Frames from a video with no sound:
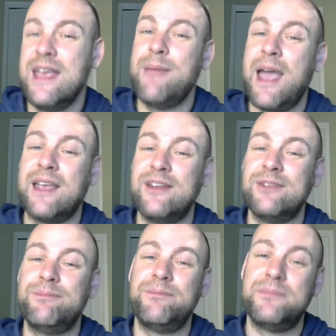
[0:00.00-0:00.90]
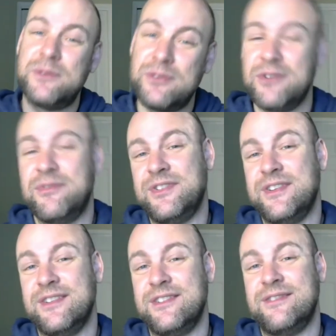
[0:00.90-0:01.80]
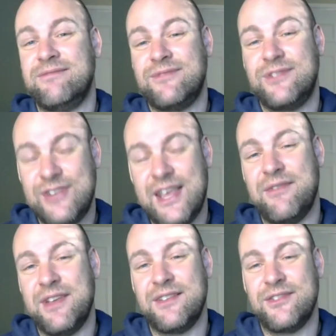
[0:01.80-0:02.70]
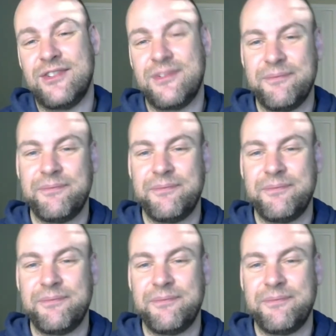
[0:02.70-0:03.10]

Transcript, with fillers: back into services and savings.